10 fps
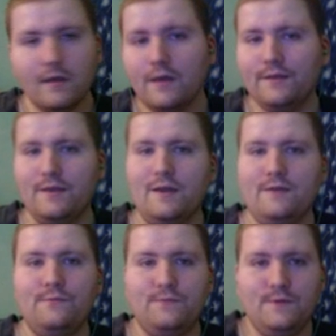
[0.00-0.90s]
Yeah,
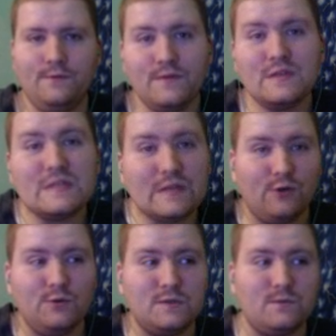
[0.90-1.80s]
if this
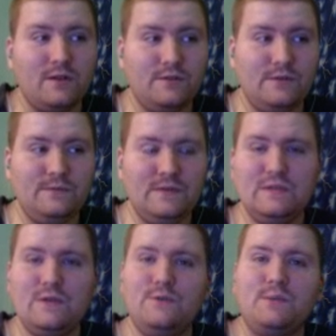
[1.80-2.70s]
goes well, if this
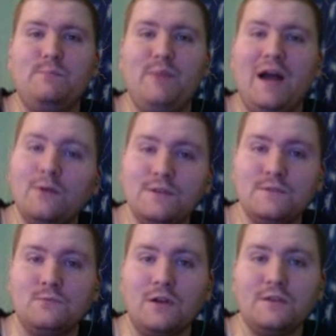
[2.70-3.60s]
goes about as
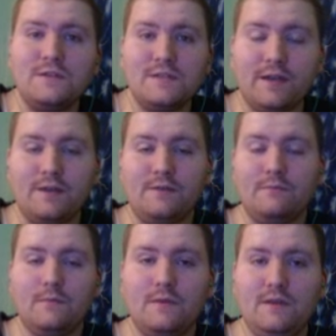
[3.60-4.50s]
well as I
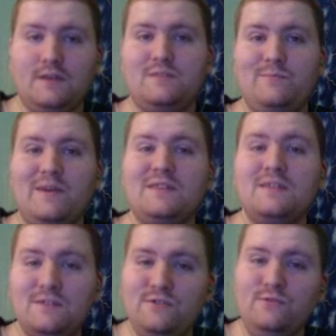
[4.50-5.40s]
expect it
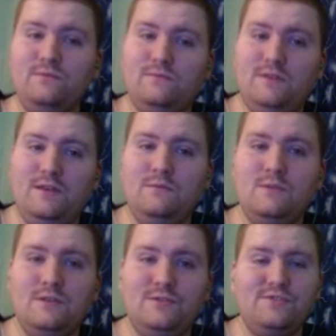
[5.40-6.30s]
to, and
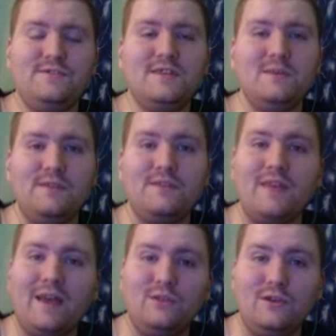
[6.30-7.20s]
it shouldn't take me
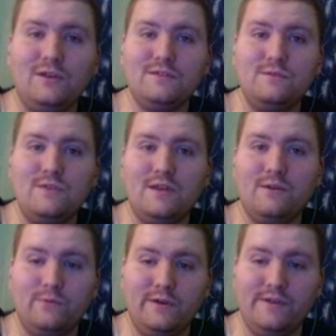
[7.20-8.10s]
that long to get a
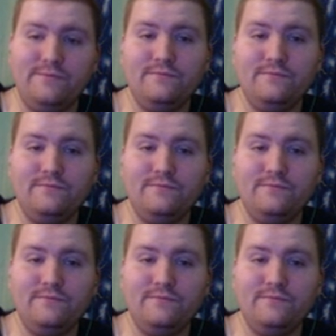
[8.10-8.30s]
run